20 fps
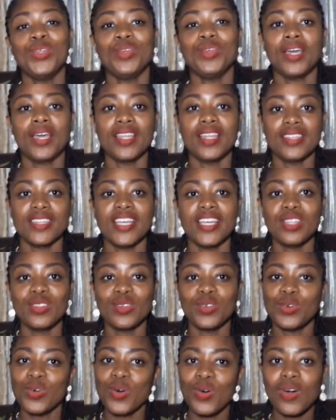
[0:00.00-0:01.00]
you can
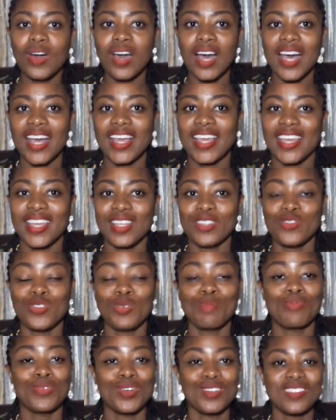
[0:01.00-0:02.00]
then go ahead
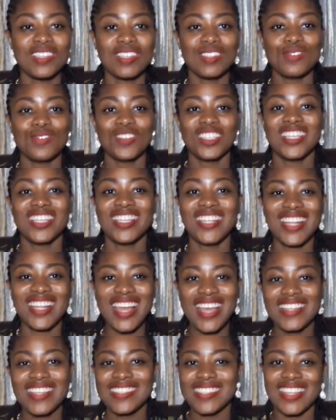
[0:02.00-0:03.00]
to process for the
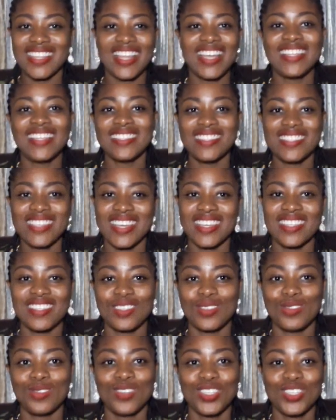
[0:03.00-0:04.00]
last land
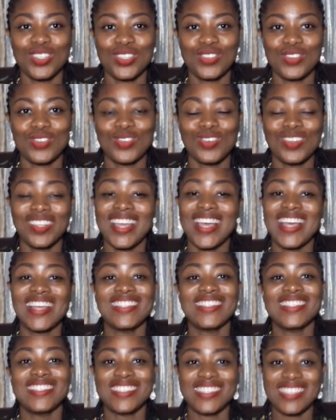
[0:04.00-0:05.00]
title, which is known
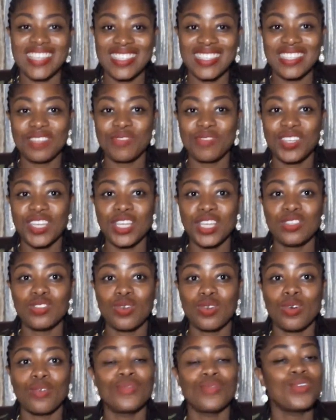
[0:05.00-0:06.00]
as
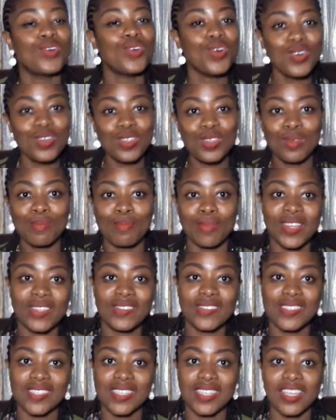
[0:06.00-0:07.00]
certificate of
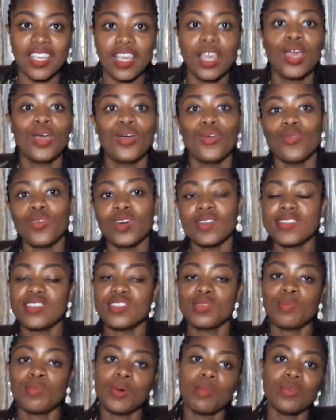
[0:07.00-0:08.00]
occupancy, what
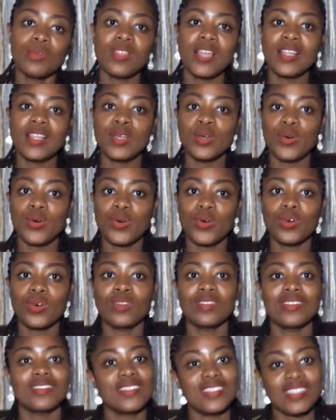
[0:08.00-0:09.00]
is popularly
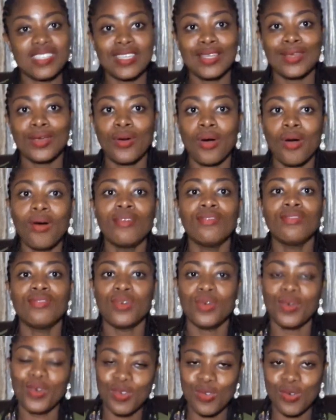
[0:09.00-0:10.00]
called C
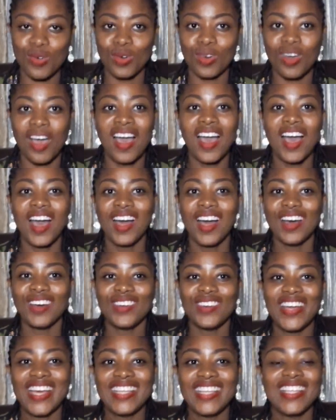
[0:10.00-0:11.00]
of O.
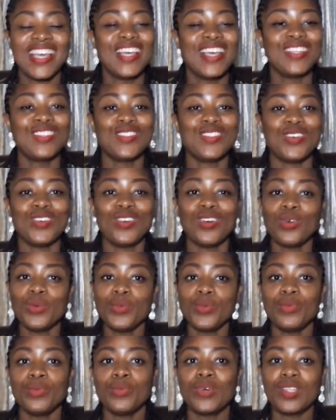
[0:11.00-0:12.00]
All right.
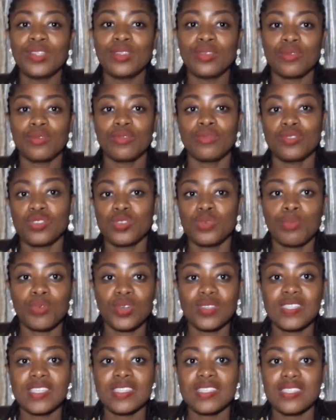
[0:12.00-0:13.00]
So to
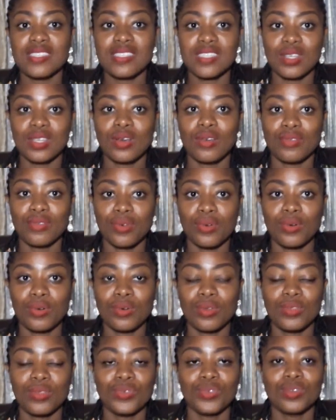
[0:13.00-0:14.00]
process a C of
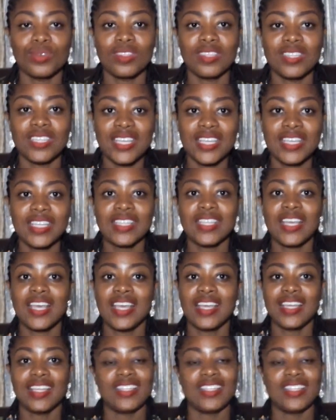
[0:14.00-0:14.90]
O, you'll need